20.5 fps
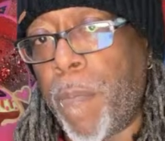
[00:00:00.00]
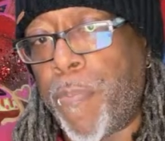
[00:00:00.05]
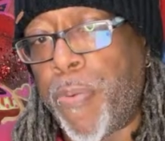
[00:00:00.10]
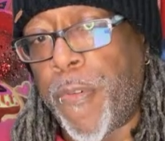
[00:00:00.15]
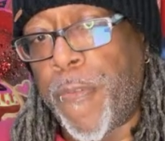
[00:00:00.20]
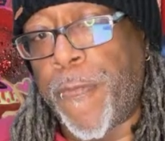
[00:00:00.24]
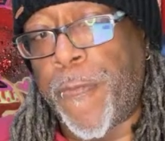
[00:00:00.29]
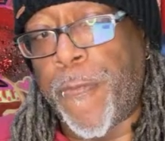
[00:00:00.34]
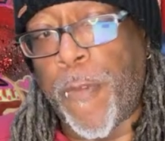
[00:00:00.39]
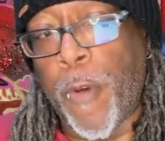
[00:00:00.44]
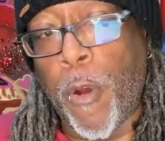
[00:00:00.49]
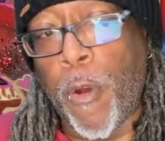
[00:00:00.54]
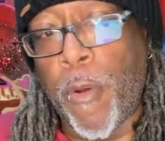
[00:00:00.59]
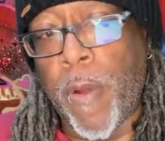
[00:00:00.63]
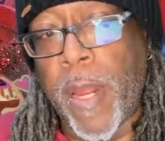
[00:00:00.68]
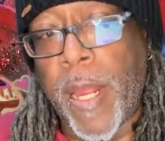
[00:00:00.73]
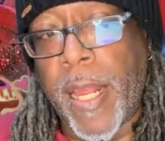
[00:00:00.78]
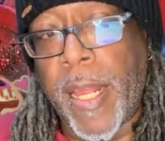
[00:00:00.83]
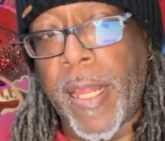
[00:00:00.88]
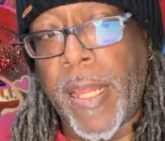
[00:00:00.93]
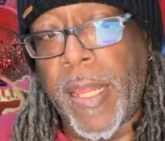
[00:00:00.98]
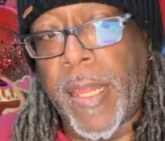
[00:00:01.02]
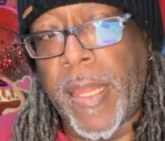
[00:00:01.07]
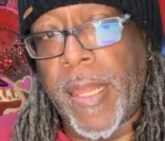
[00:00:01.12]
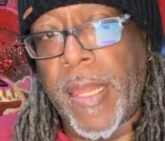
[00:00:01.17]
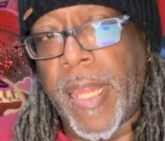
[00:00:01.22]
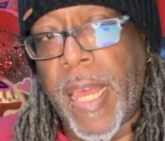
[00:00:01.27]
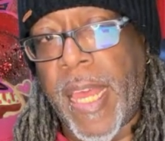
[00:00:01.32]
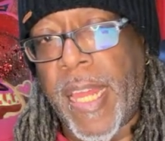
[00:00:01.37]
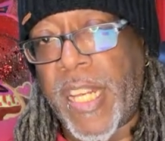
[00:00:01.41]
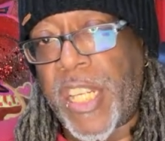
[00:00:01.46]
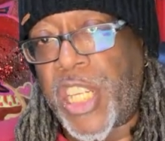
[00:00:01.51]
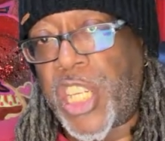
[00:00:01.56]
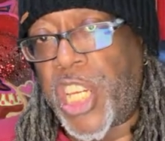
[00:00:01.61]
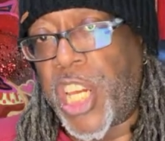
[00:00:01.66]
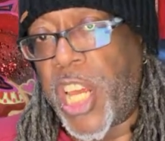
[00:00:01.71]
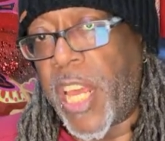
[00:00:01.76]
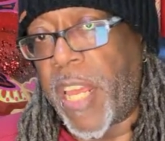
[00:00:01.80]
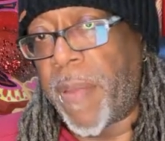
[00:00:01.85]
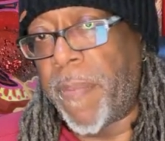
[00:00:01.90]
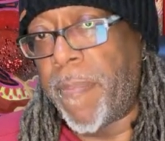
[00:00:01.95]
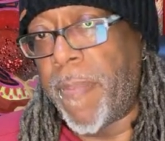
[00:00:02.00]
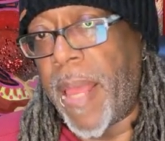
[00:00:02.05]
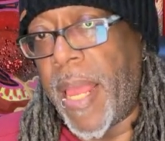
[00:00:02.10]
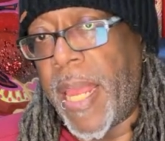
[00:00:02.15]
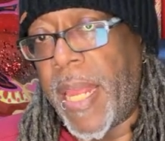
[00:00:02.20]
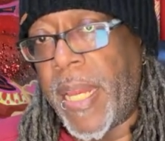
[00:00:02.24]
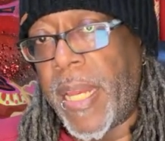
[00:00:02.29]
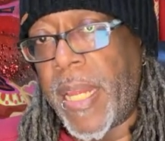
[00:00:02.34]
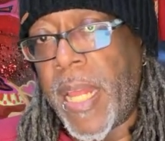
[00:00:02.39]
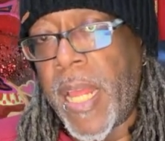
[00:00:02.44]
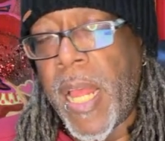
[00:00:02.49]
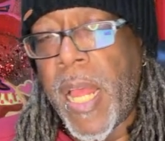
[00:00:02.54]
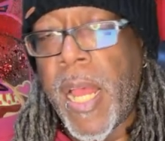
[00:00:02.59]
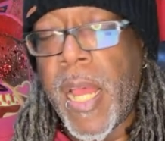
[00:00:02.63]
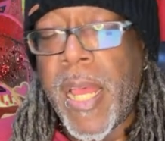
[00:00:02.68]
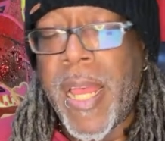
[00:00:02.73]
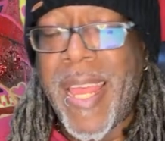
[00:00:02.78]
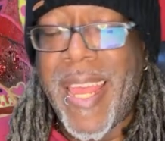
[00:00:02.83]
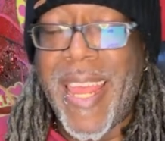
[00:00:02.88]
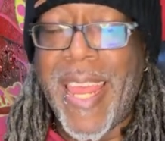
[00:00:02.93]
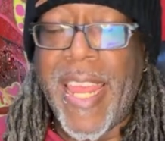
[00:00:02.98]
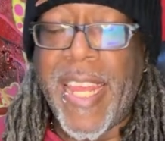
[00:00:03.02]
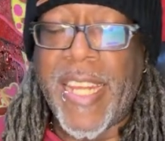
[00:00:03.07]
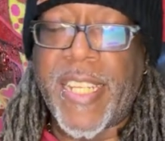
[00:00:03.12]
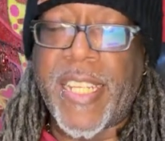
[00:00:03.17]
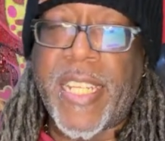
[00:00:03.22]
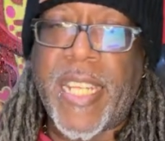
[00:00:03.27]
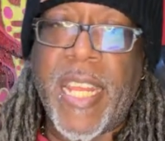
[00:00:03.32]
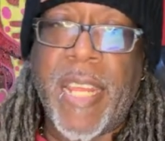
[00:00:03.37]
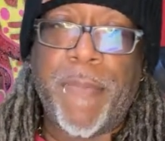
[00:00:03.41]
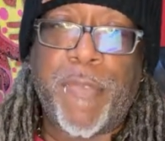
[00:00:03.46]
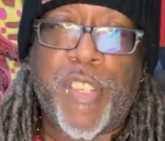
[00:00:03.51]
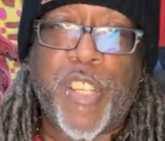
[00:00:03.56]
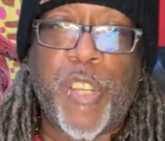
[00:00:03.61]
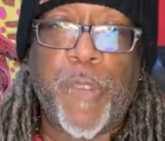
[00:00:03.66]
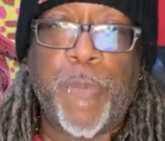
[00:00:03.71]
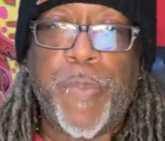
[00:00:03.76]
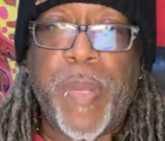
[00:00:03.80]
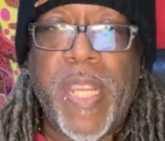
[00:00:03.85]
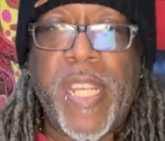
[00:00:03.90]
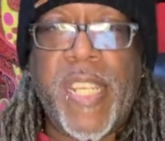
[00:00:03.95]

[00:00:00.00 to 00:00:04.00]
preferring that Checkmate. It seems to be